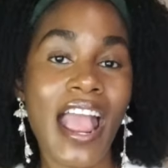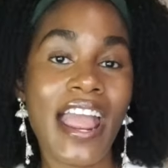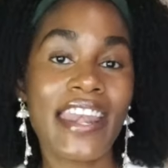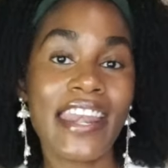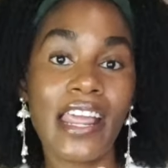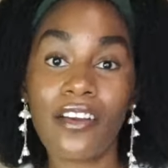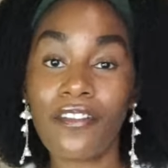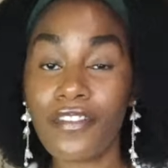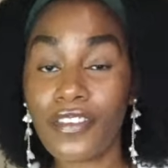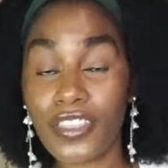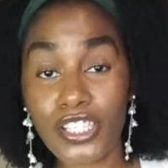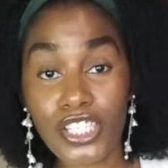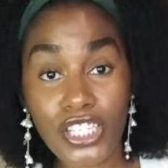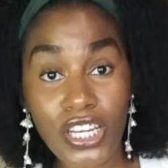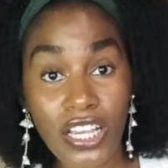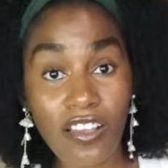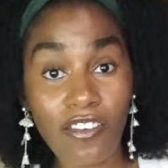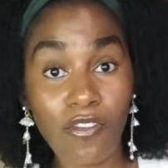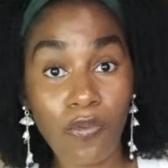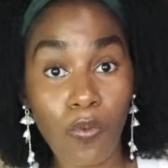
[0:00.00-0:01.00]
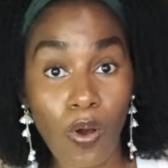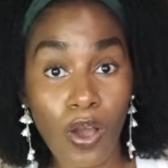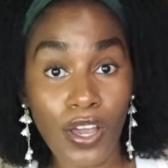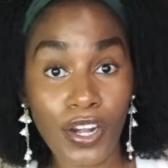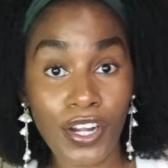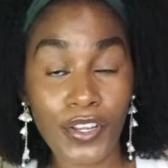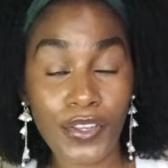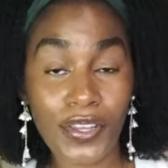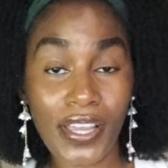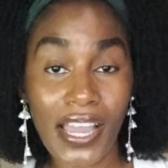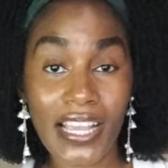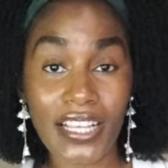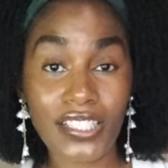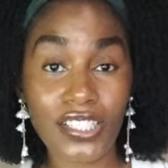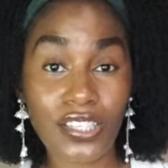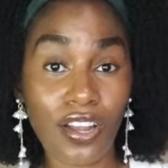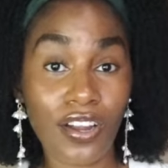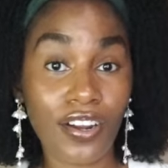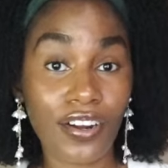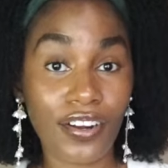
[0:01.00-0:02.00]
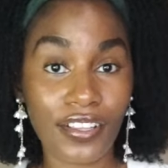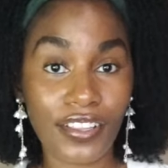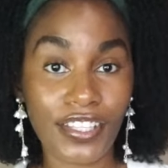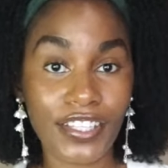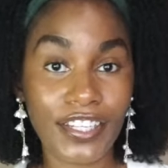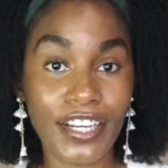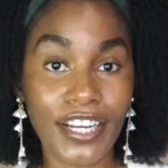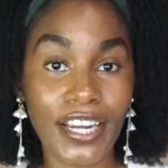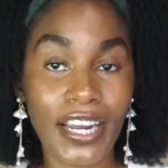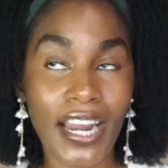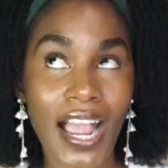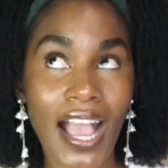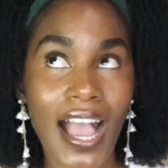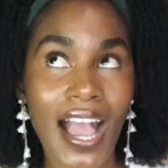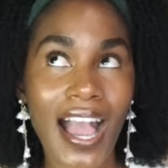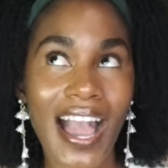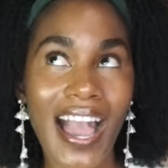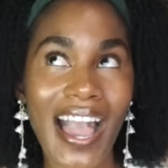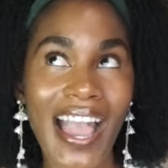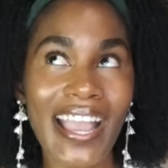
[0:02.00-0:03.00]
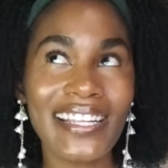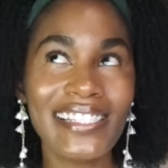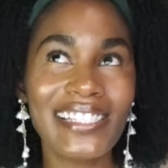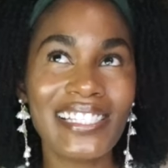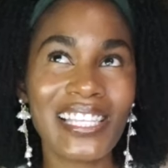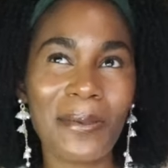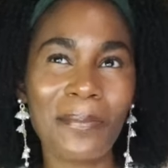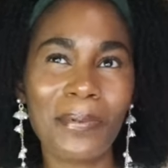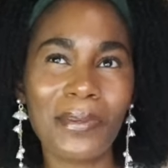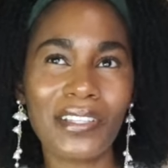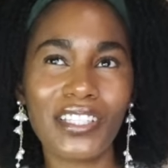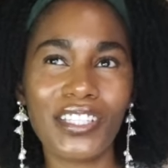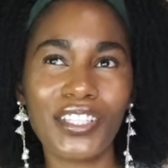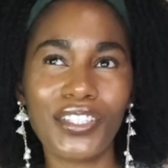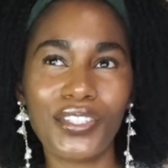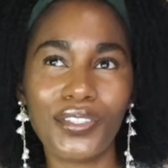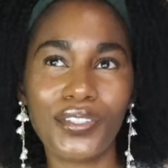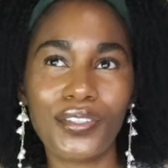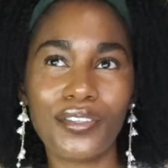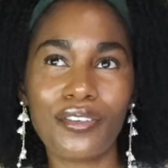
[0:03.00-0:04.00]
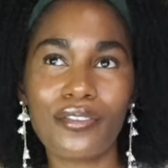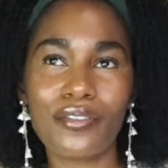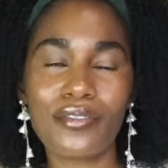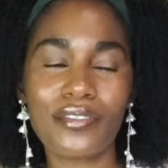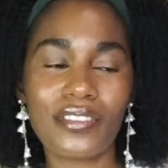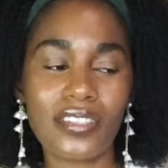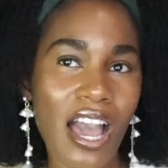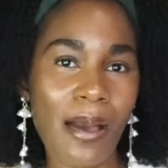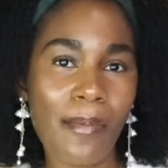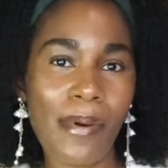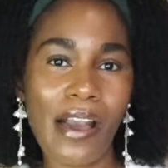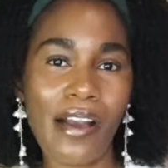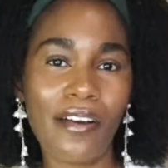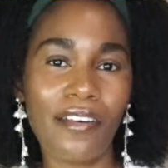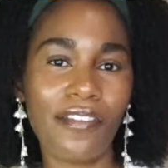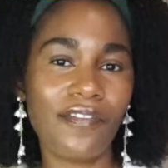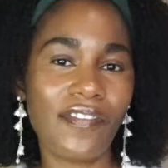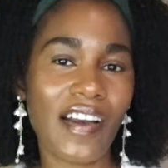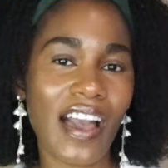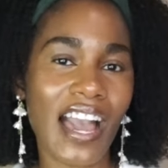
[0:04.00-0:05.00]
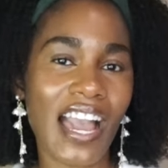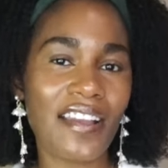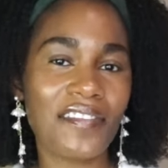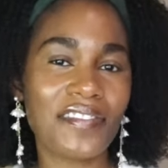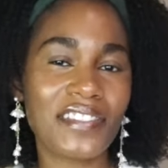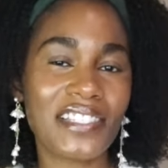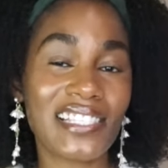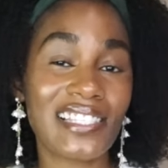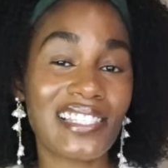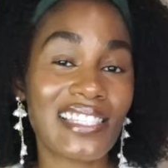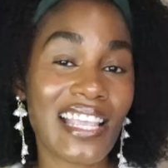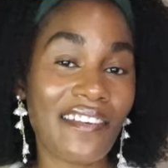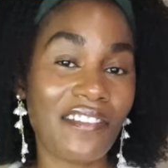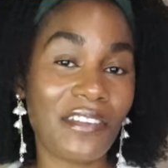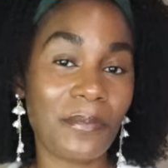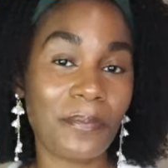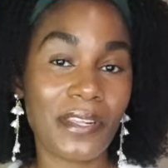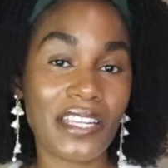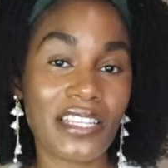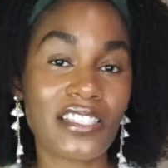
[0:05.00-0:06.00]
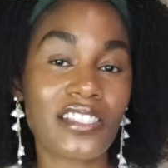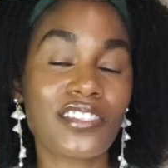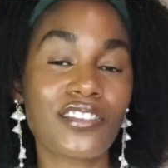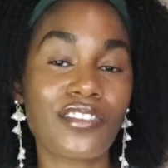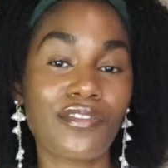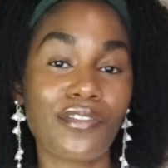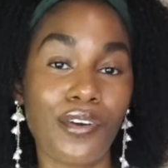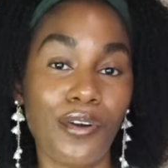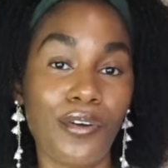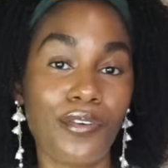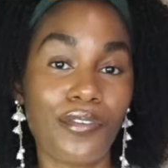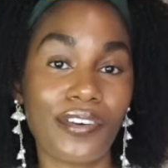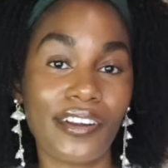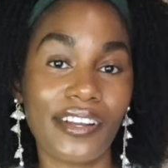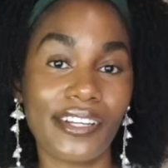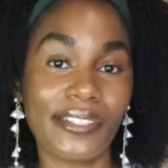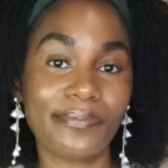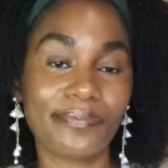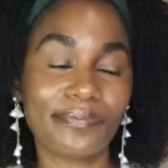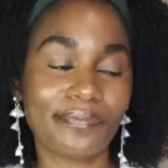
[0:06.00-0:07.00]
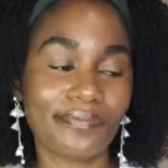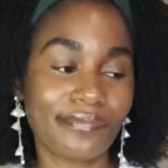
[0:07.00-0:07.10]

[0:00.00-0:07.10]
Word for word: Now for the jug of water you guys saw earlier, I typically use about five to seven pieces of okra.